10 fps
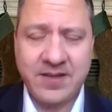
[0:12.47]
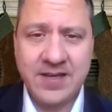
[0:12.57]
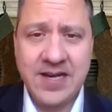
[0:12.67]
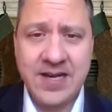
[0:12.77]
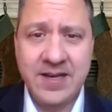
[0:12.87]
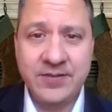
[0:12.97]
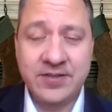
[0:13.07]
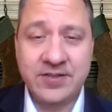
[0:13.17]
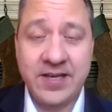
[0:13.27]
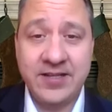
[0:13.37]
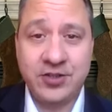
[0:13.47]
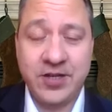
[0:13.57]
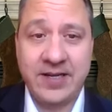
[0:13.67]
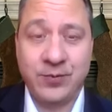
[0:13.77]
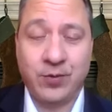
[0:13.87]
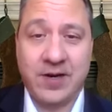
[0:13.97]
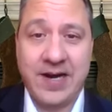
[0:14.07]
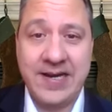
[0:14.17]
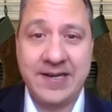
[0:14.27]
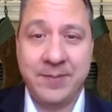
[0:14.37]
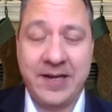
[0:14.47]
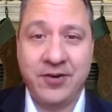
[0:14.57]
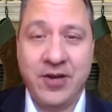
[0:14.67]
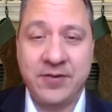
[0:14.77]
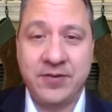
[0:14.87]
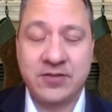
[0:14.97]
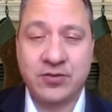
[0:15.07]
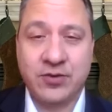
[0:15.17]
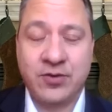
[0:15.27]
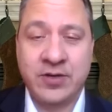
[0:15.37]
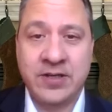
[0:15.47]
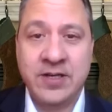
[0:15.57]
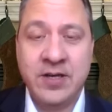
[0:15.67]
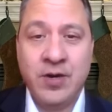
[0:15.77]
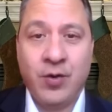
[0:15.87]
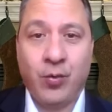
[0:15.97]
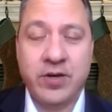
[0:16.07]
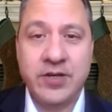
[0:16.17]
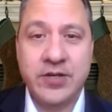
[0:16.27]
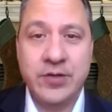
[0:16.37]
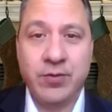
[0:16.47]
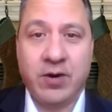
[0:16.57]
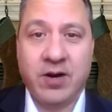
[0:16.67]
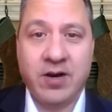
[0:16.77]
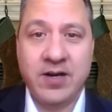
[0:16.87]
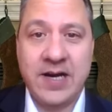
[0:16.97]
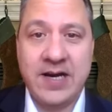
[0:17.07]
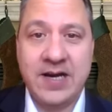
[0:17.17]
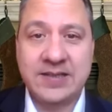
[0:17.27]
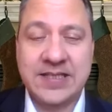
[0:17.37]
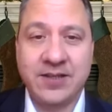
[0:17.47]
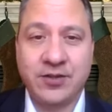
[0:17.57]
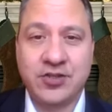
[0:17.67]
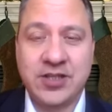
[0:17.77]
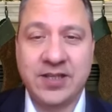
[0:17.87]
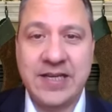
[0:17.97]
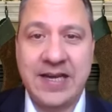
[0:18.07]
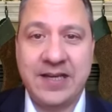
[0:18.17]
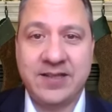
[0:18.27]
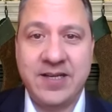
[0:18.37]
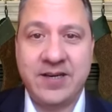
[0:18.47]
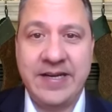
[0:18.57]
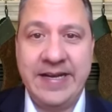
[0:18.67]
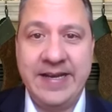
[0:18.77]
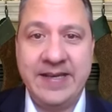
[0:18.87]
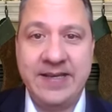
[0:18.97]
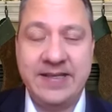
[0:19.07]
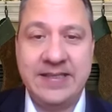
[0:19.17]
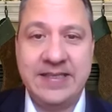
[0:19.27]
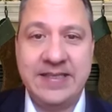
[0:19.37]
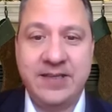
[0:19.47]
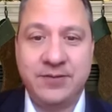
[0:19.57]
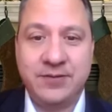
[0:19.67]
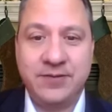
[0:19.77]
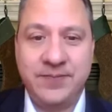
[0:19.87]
The sun is shining where I am. I don't know how things are going where you are. It's getting a little chilly out there. And, you know,